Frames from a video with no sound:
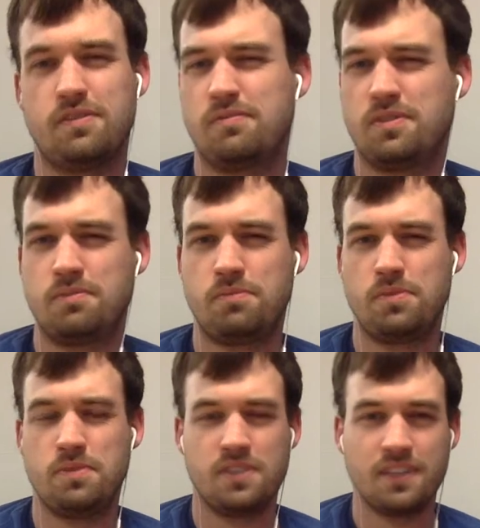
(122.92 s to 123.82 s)
of
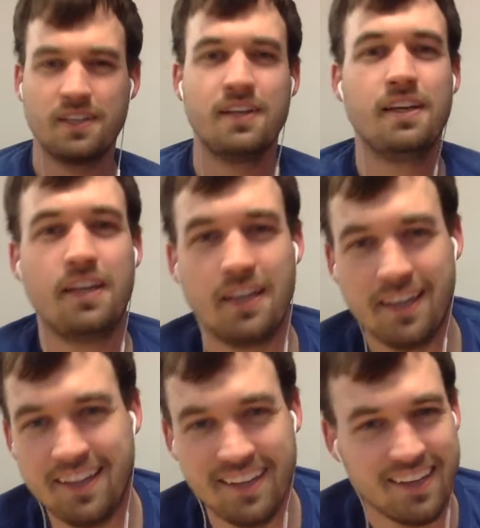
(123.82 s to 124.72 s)
Music,
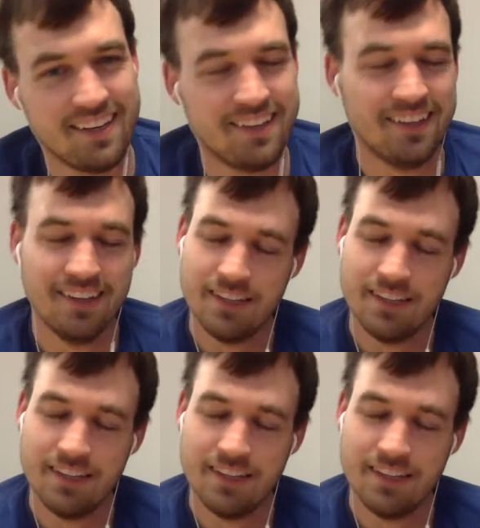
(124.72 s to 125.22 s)
and